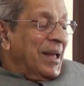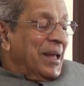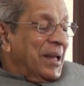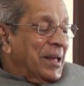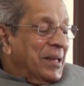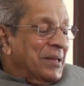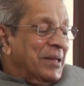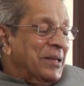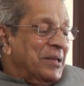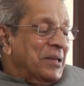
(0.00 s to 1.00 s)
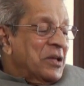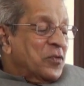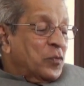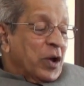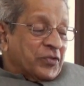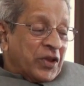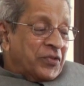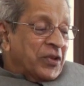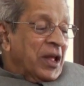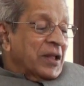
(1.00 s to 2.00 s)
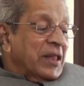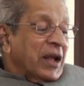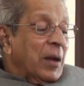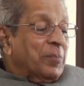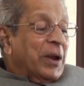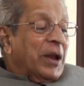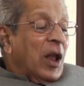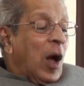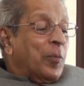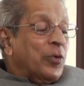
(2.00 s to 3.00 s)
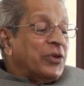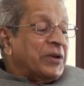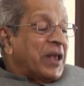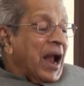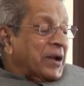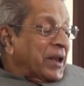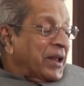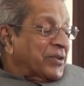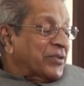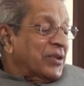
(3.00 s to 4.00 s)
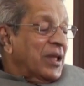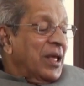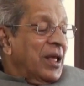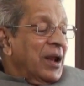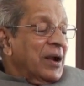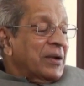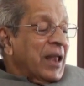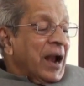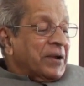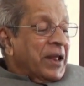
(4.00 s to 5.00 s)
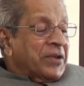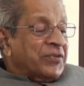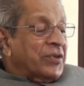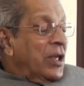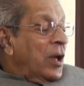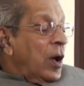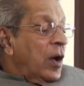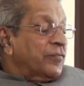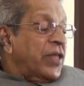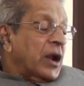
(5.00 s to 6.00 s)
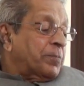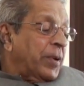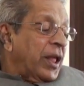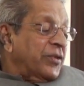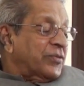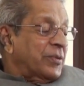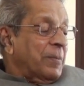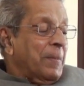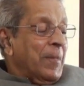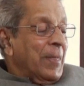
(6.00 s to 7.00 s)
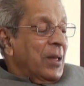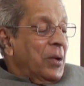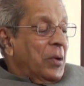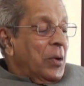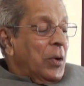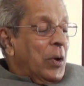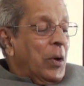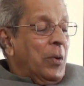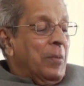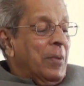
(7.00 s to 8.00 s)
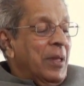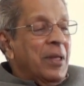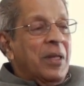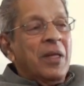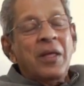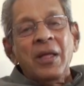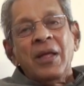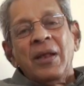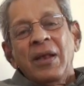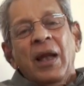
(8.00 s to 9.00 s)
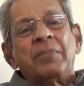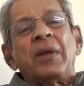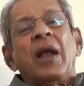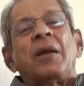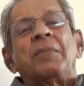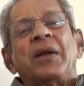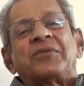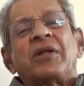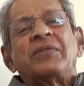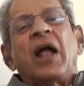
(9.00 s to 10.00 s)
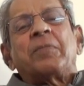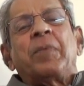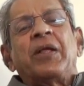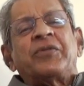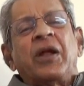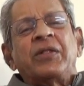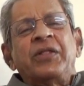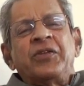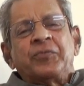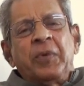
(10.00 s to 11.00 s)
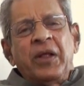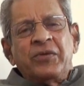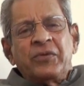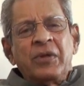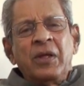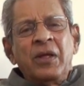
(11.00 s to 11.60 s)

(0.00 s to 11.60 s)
uh, versus the completely opposite tactics, tactics of that place. Oh, oh, let me not mention that place at this place.